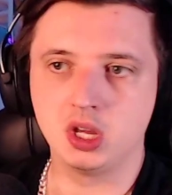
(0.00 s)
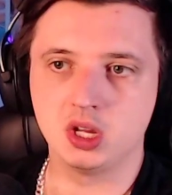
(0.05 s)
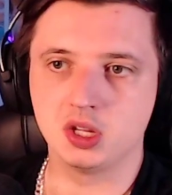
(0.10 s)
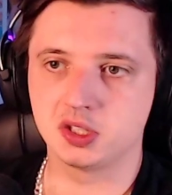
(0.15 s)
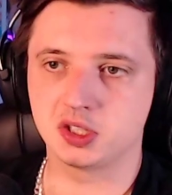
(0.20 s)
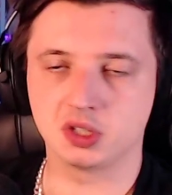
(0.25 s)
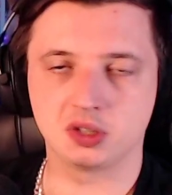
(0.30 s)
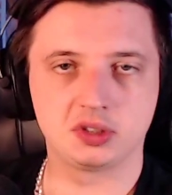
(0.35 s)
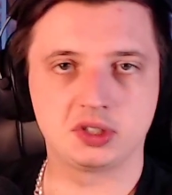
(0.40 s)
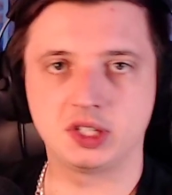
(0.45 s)

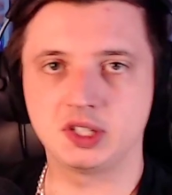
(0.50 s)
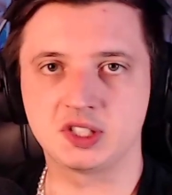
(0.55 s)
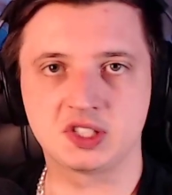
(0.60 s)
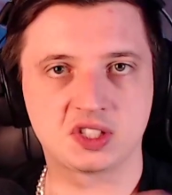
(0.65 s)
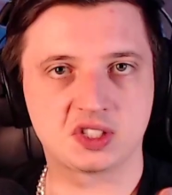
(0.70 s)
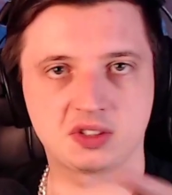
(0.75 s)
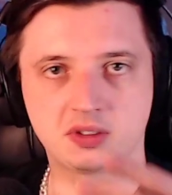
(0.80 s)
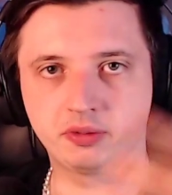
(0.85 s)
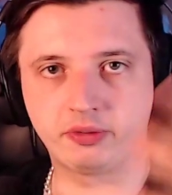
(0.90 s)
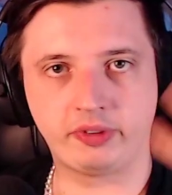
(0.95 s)
So
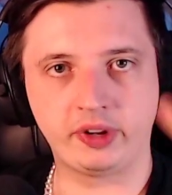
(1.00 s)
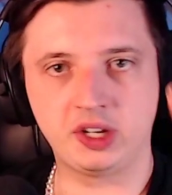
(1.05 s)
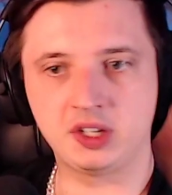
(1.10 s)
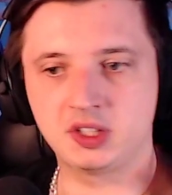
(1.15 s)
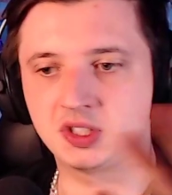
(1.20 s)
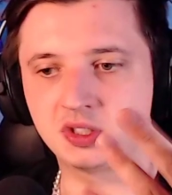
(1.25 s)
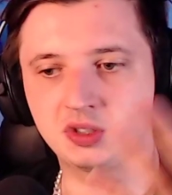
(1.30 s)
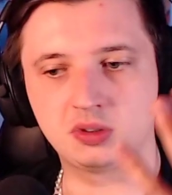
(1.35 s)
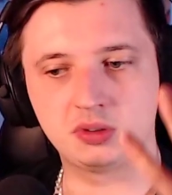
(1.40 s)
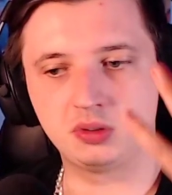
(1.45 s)
that's things
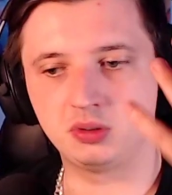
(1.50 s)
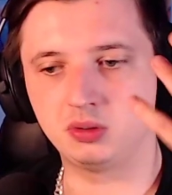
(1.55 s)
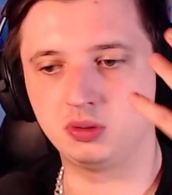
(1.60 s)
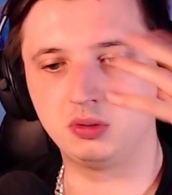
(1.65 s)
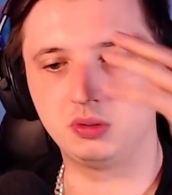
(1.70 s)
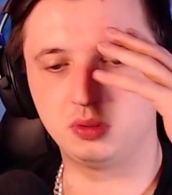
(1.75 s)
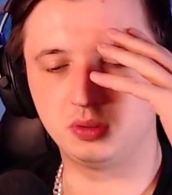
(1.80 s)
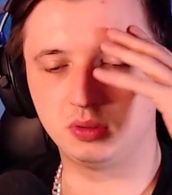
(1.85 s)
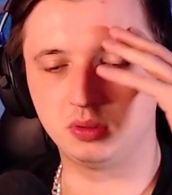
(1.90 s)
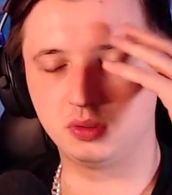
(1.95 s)

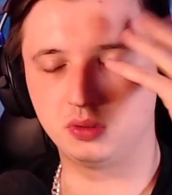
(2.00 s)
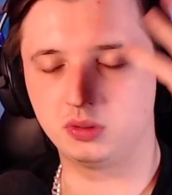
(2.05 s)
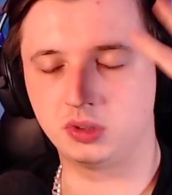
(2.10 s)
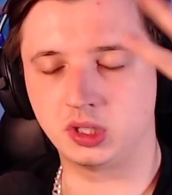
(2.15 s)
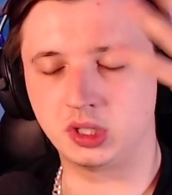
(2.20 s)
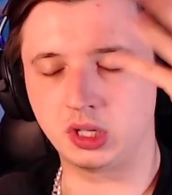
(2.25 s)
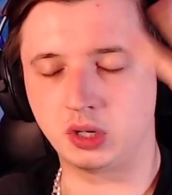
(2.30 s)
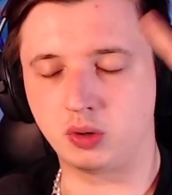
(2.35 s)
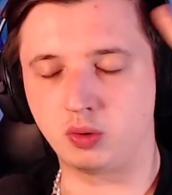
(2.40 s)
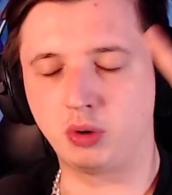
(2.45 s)
to
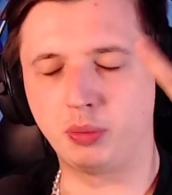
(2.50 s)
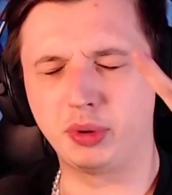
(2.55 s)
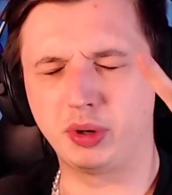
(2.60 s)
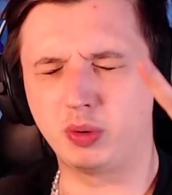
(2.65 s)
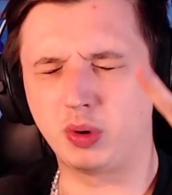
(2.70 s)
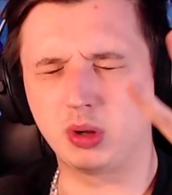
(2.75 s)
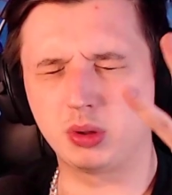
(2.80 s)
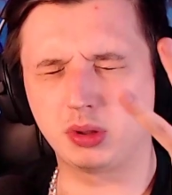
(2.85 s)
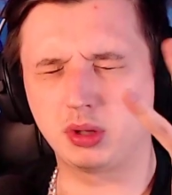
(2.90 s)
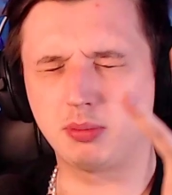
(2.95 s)
that are roaming
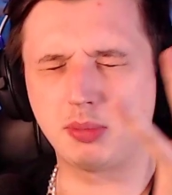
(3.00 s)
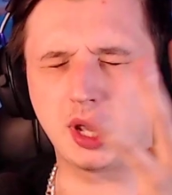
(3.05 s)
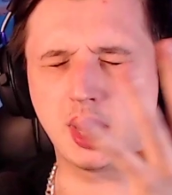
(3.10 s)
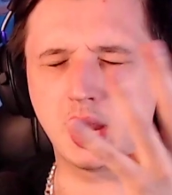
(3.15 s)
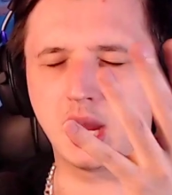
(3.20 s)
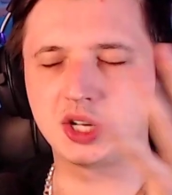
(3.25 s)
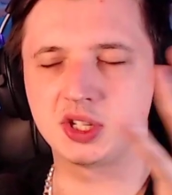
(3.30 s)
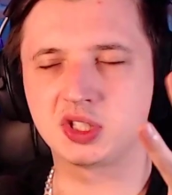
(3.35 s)
around in my head.